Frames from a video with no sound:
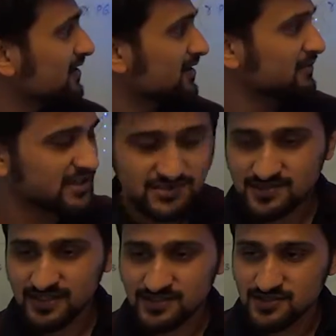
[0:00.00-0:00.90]
compression
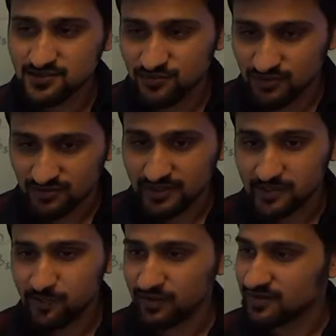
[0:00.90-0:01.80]
strategies for
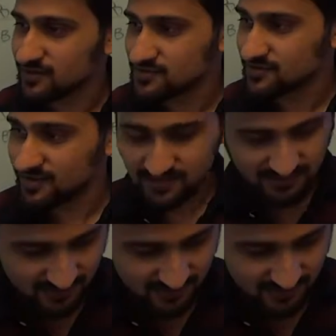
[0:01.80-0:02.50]
3D point clouds today.